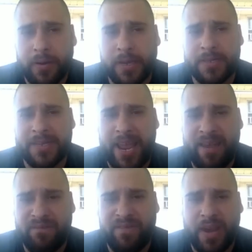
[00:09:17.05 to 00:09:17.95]
It's
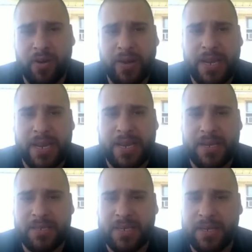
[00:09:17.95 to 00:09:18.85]
a very
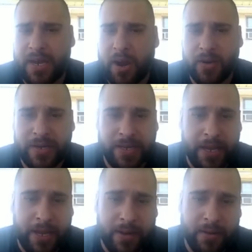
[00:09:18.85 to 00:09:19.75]
easy card to
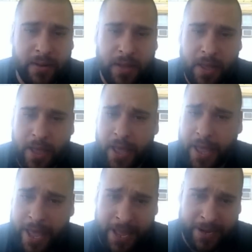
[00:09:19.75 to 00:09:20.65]
get,
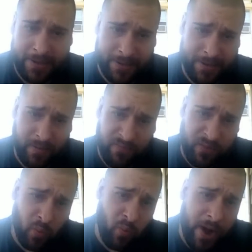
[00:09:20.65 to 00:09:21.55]
and
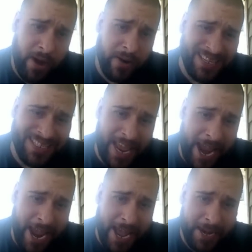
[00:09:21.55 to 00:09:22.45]
for where it's
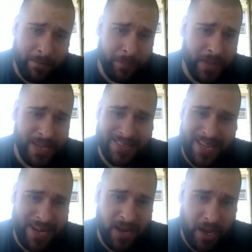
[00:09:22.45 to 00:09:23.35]
at, it's
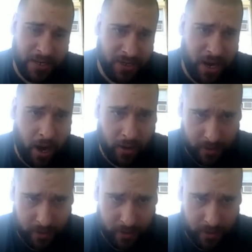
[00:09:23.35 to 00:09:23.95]
a nice card.